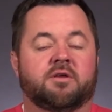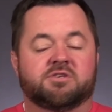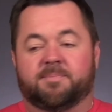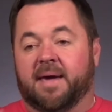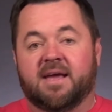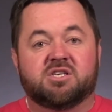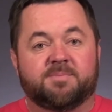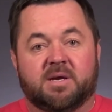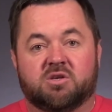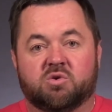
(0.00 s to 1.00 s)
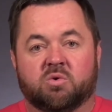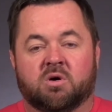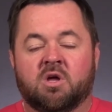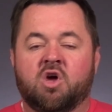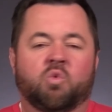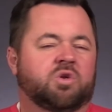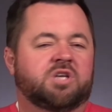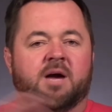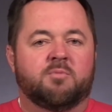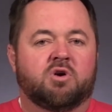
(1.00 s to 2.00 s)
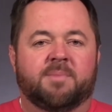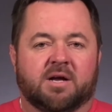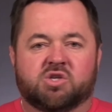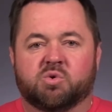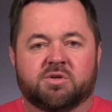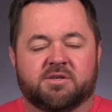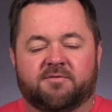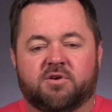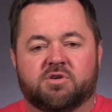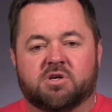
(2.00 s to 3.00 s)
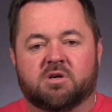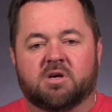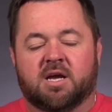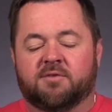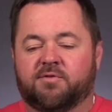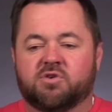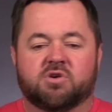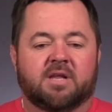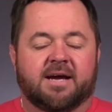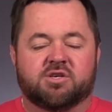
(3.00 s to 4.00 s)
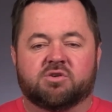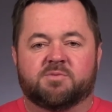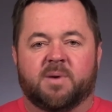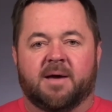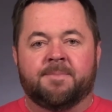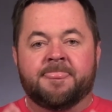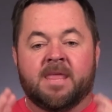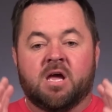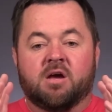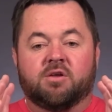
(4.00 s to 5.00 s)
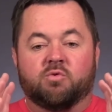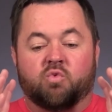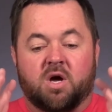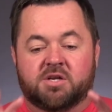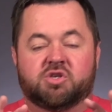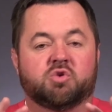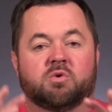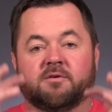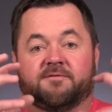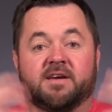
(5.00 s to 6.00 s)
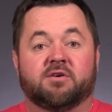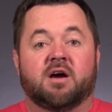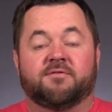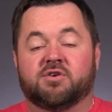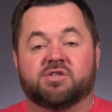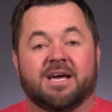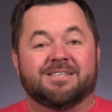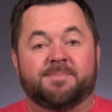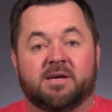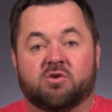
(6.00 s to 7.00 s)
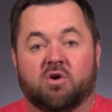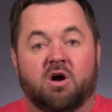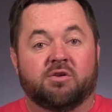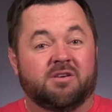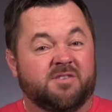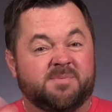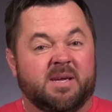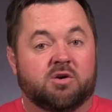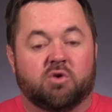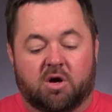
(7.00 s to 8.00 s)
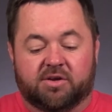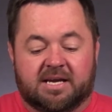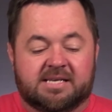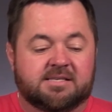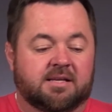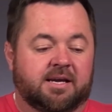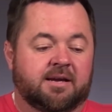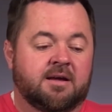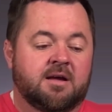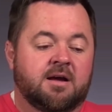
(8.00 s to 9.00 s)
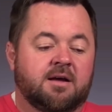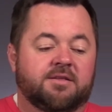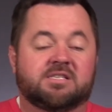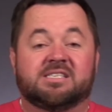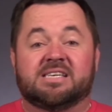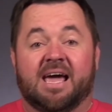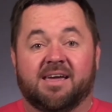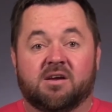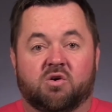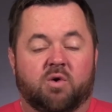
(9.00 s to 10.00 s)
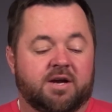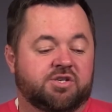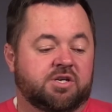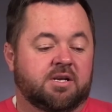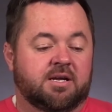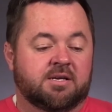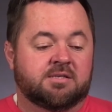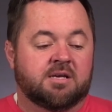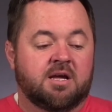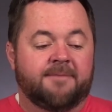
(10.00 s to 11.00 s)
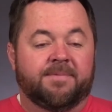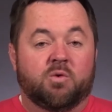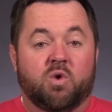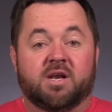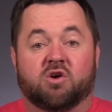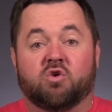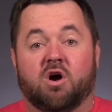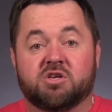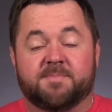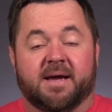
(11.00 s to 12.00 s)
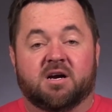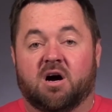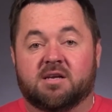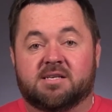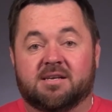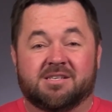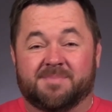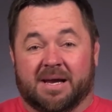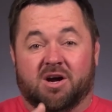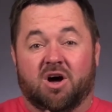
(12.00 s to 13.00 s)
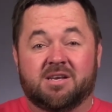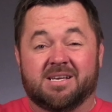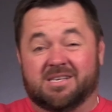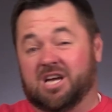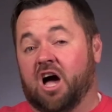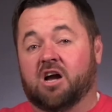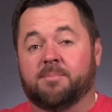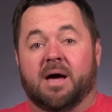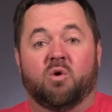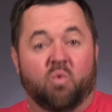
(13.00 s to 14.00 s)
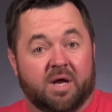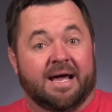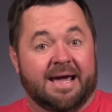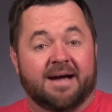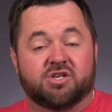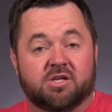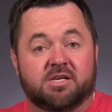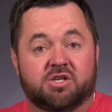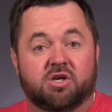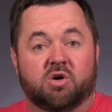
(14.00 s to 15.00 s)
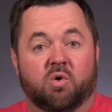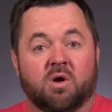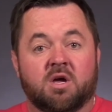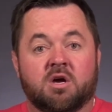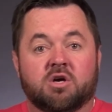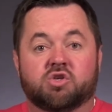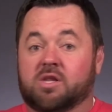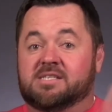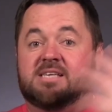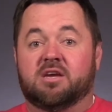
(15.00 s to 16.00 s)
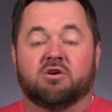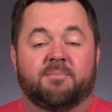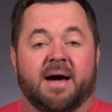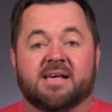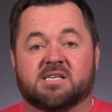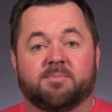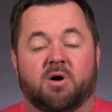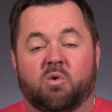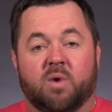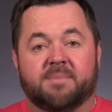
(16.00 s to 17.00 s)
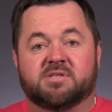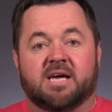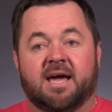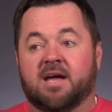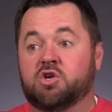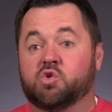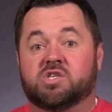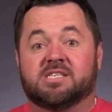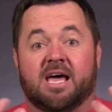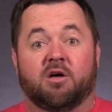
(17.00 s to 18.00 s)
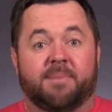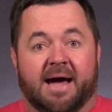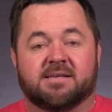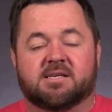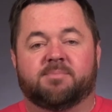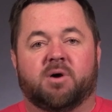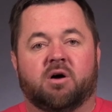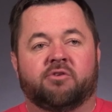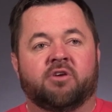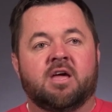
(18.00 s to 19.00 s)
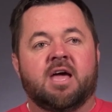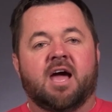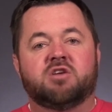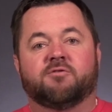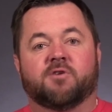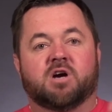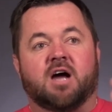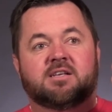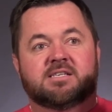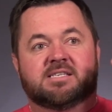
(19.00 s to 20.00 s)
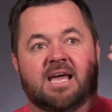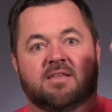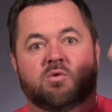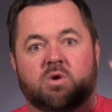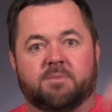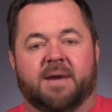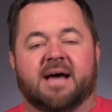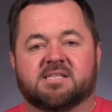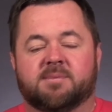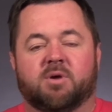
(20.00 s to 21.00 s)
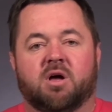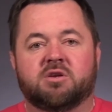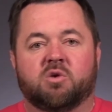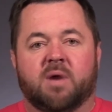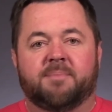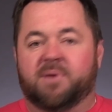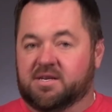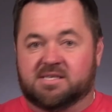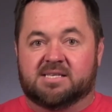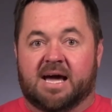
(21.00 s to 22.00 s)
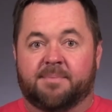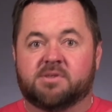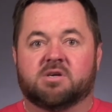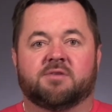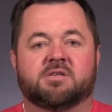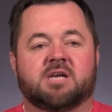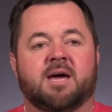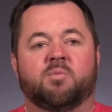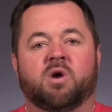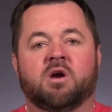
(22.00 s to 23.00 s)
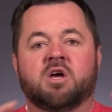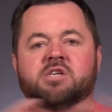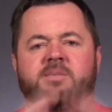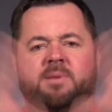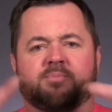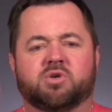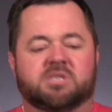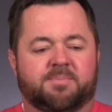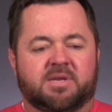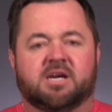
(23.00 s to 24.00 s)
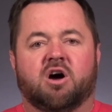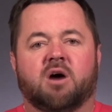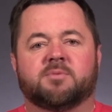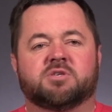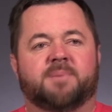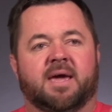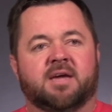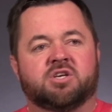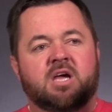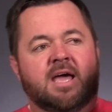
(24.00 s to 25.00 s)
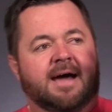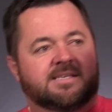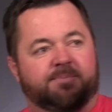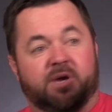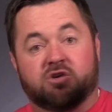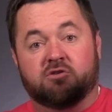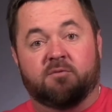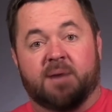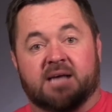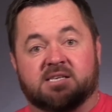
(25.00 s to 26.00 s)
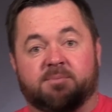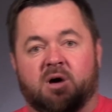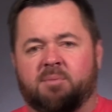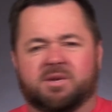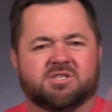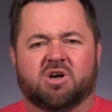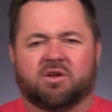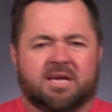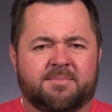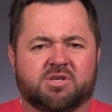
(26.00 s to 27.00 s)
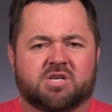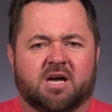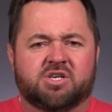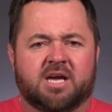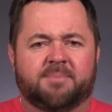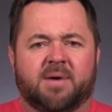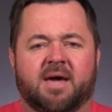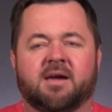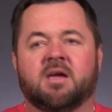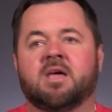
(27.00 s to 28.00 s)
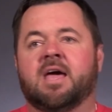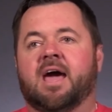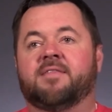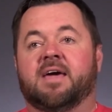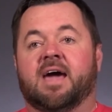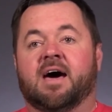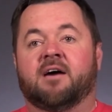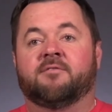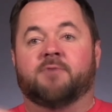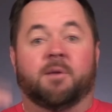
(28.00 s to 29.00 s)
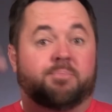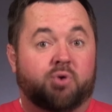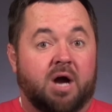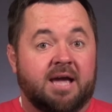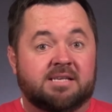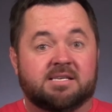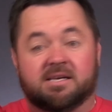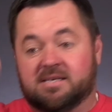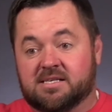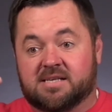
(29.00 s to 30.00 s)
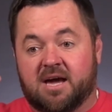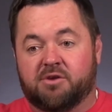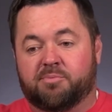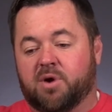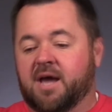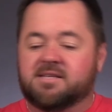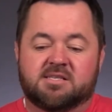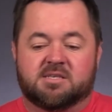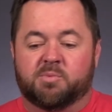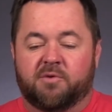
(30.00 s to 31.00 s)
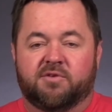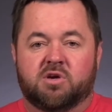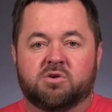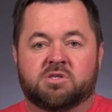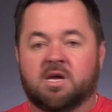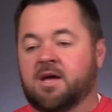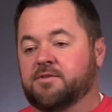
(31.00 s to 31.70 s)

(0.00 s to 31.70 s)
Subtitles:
There's a page speed tool. We'll talk more about tools in future lectures. But run a tool, figure out if your site's being crawled and if it's being crawled easily. The second question is, when it crawls my content, does my content talk about what I actually do? So let's say you're a basketball website and you sell basketballs and you forgot to say the word basketball on your webpage. This happens all the time where somebody puts up an e-commerce page, has a picture of a basketball, but it's called image.jpg, and they have a price and a discounted price and some reviews.